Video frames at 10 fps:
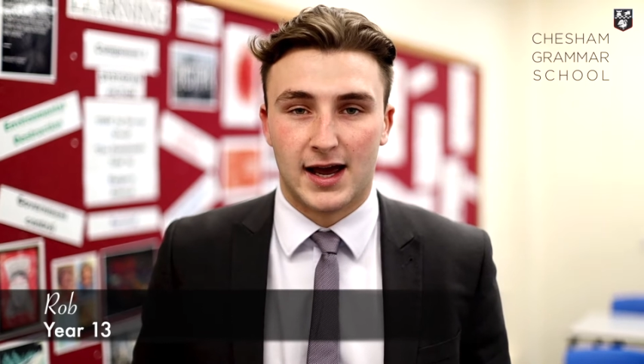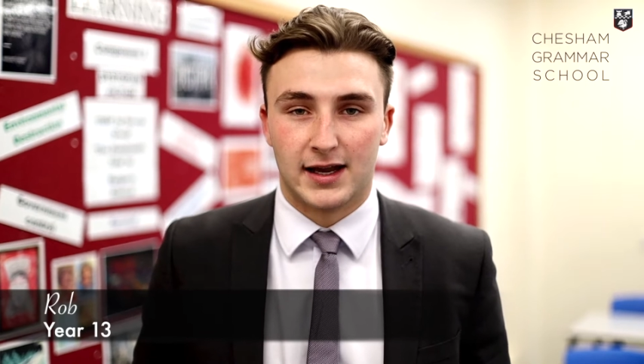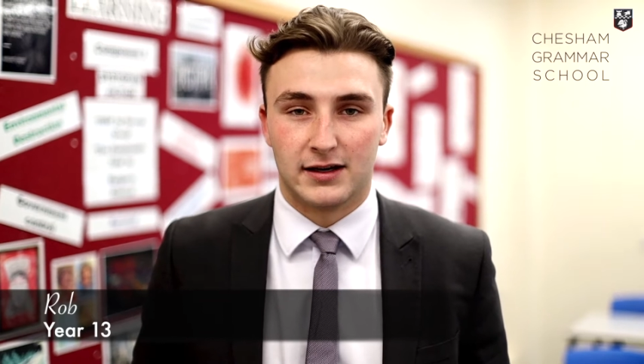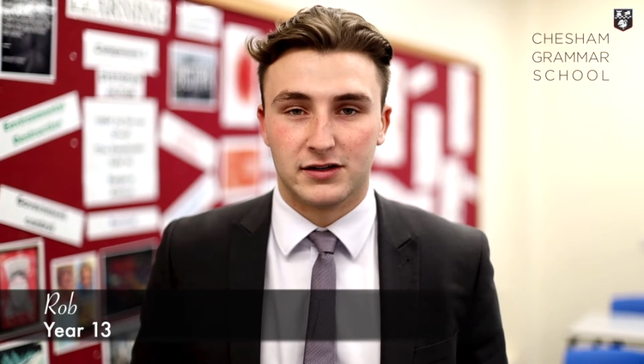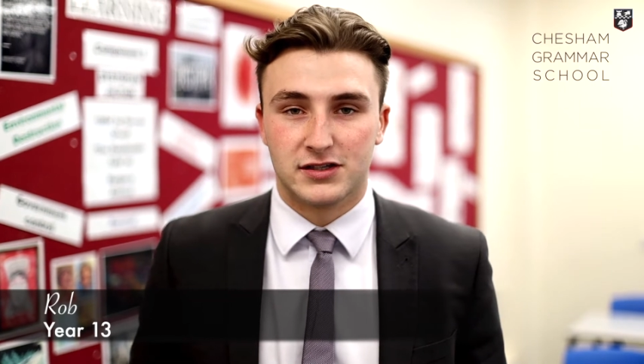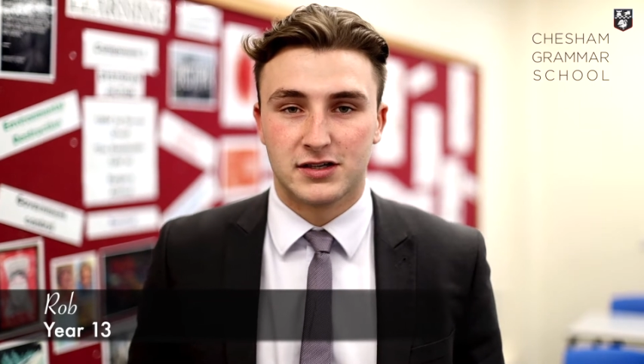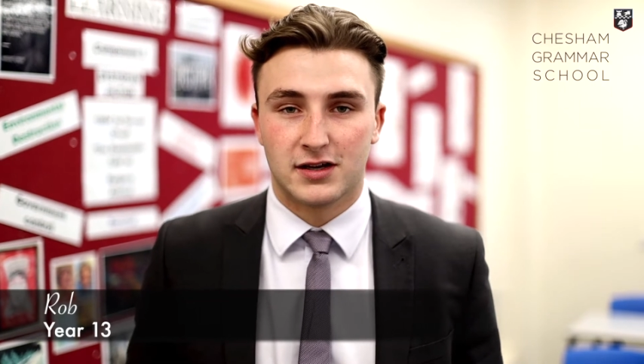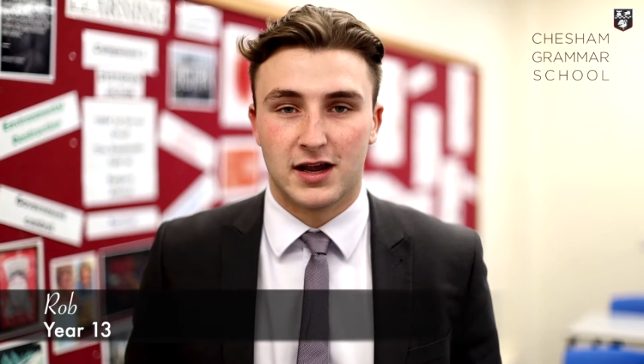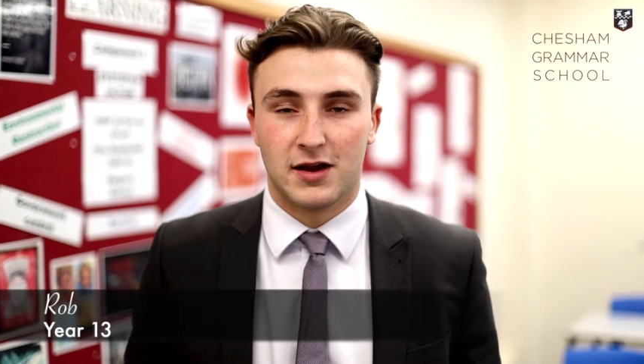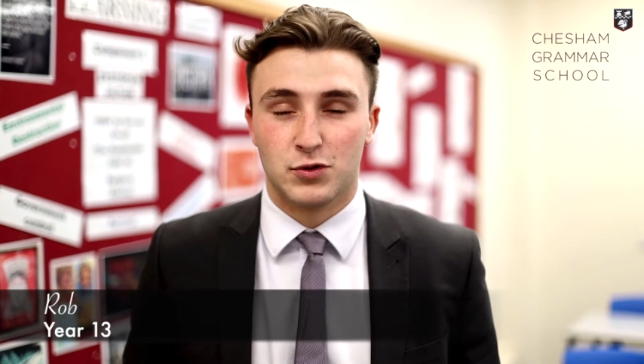And
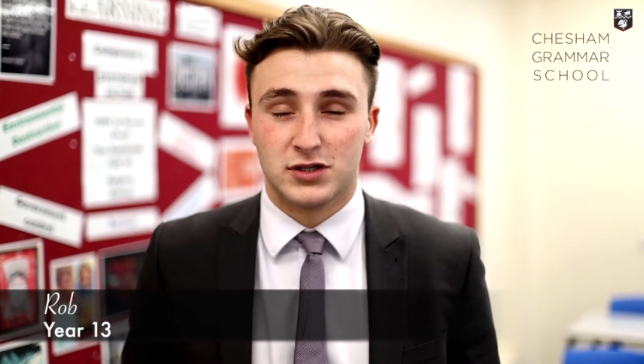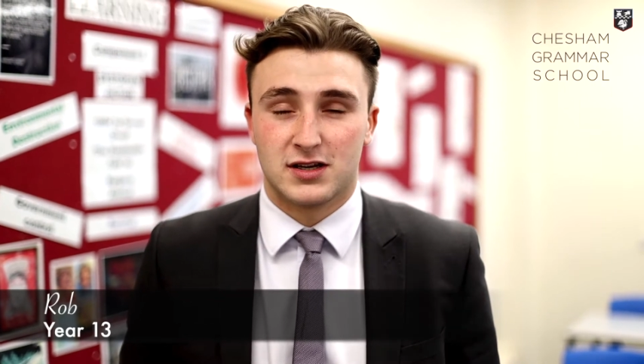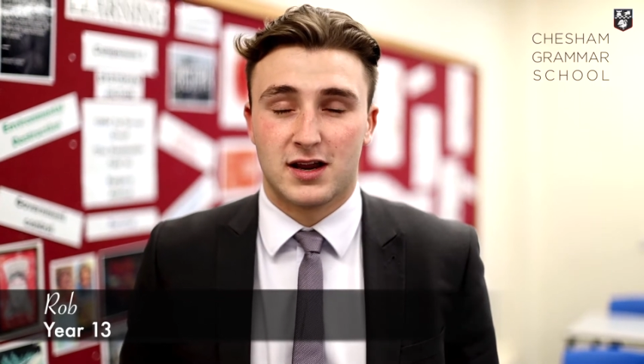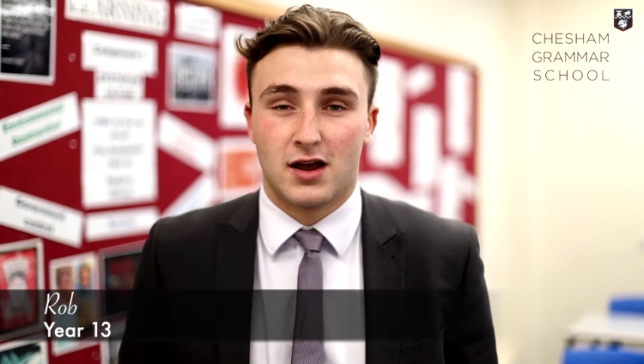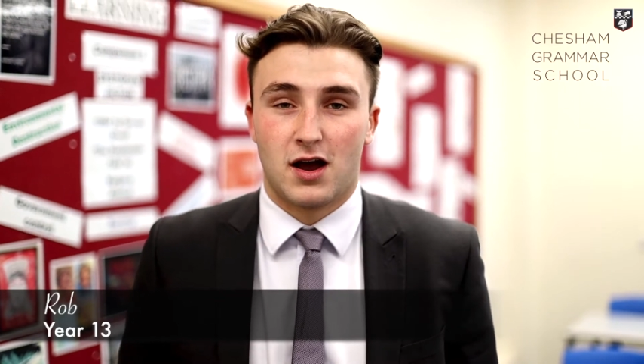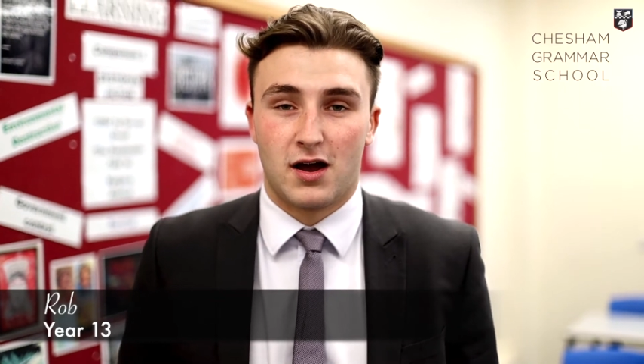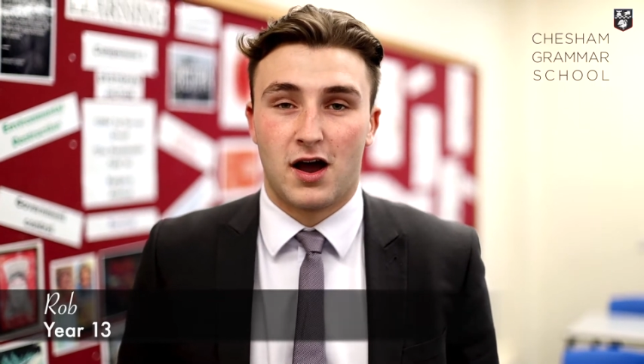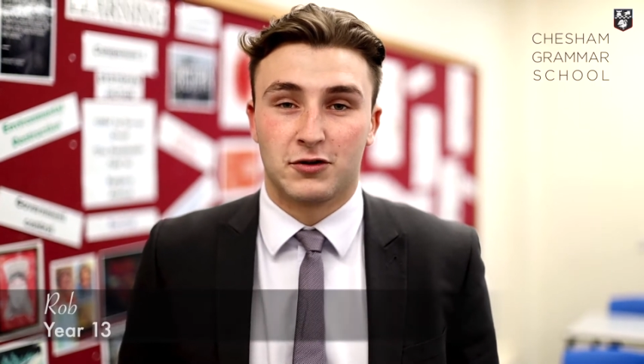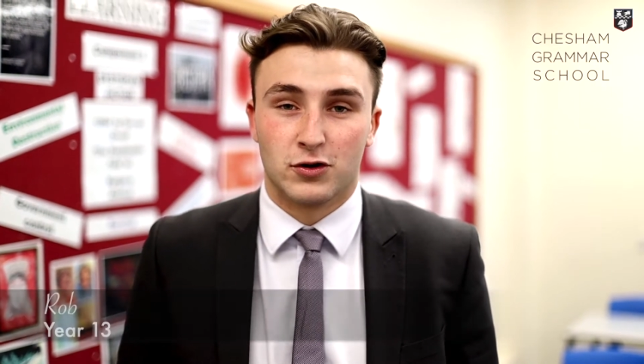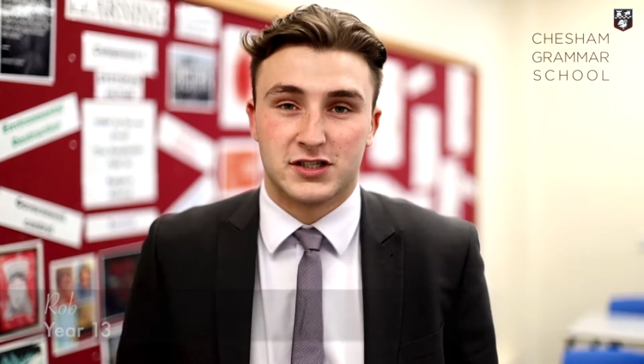it was,
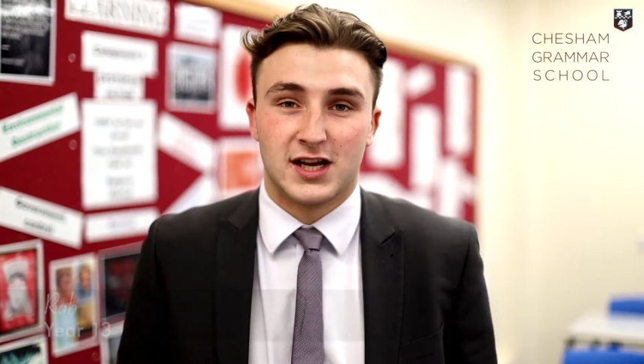I've got to